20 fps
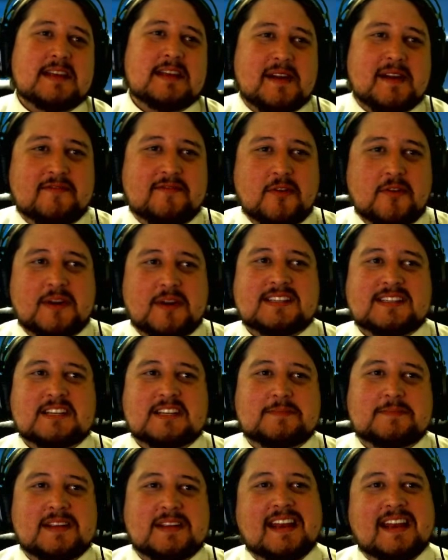my focus has
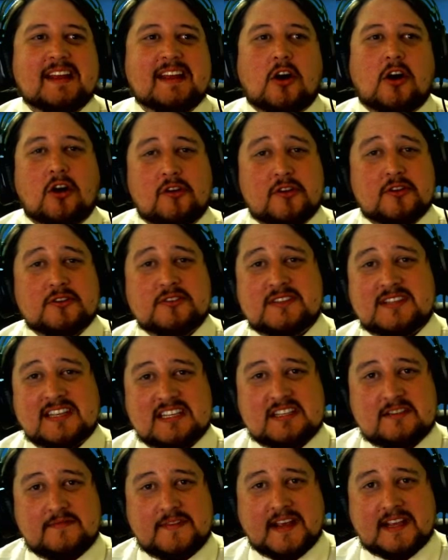been getting all those
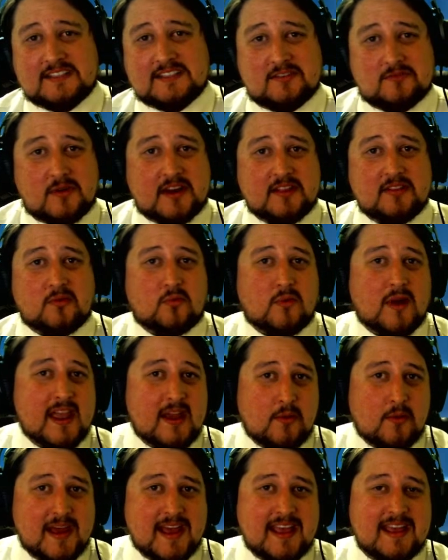things fixed and running the right
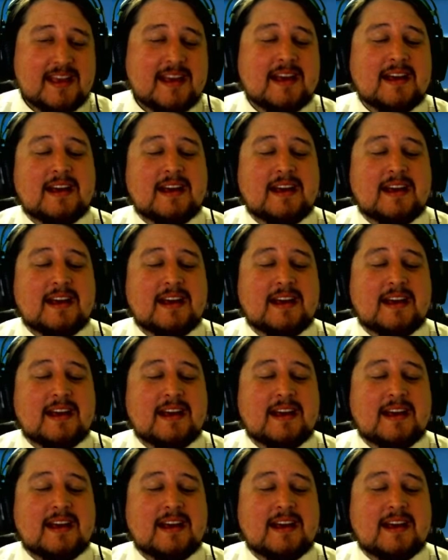way,